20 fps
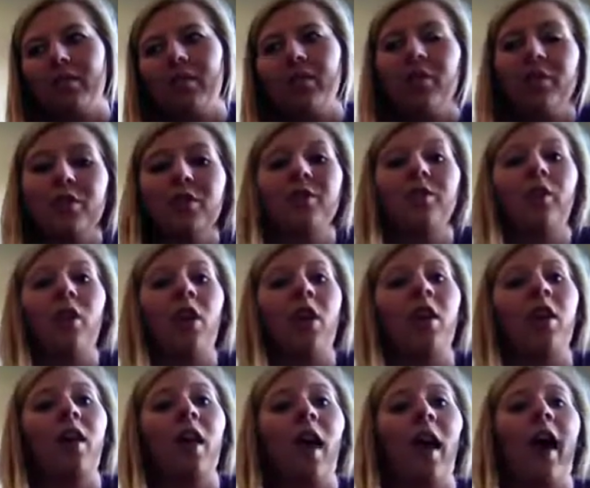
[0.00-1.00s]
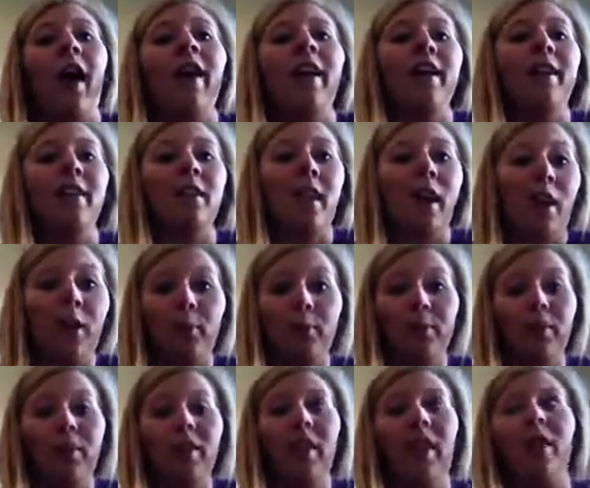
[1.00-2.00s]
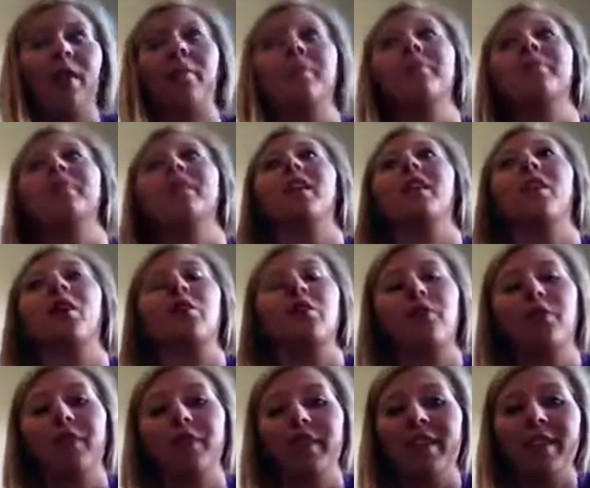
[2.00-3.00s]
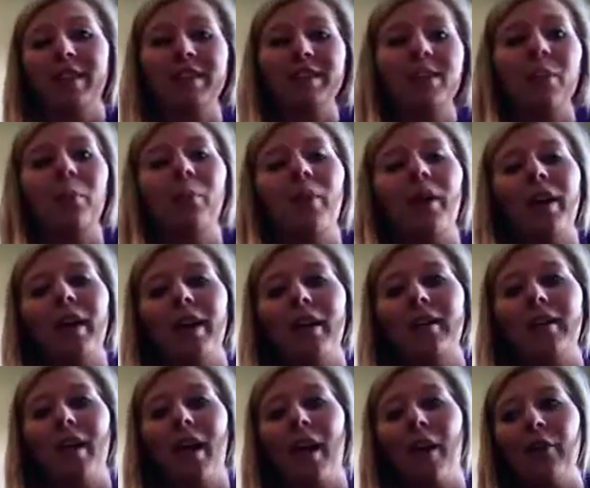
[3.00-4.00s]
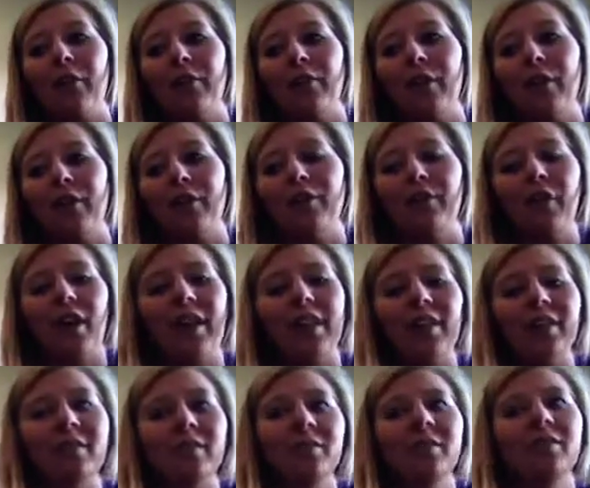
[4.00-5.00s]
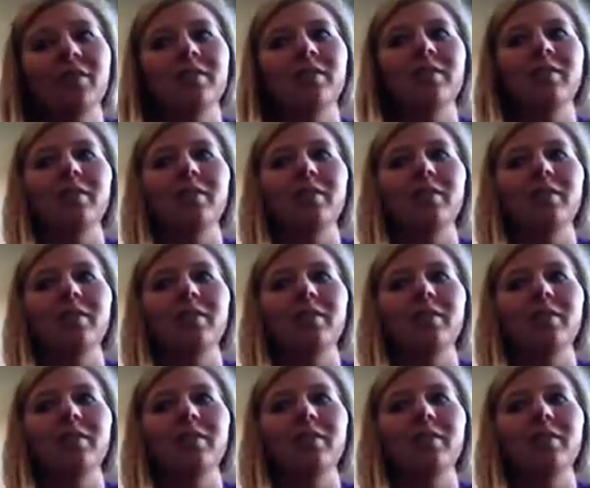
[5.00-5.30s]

first of all I helped them hopefully in some way have fun